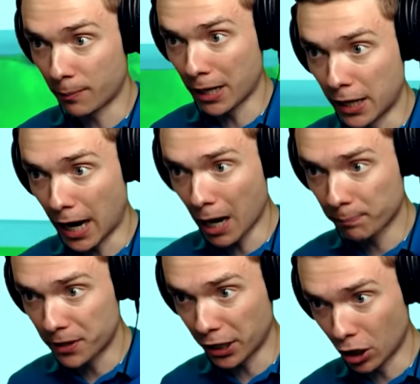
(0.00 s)
Come on,
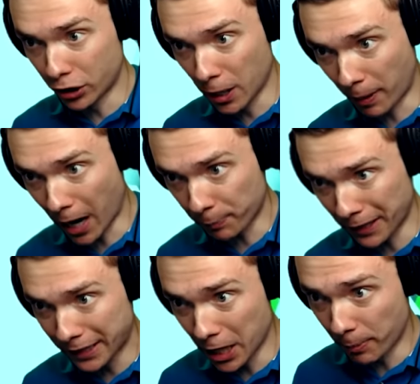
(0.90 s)
hop. There you go. Keep
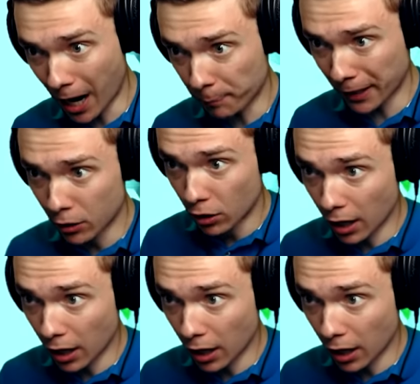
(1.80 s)
hopping. Keep hopping.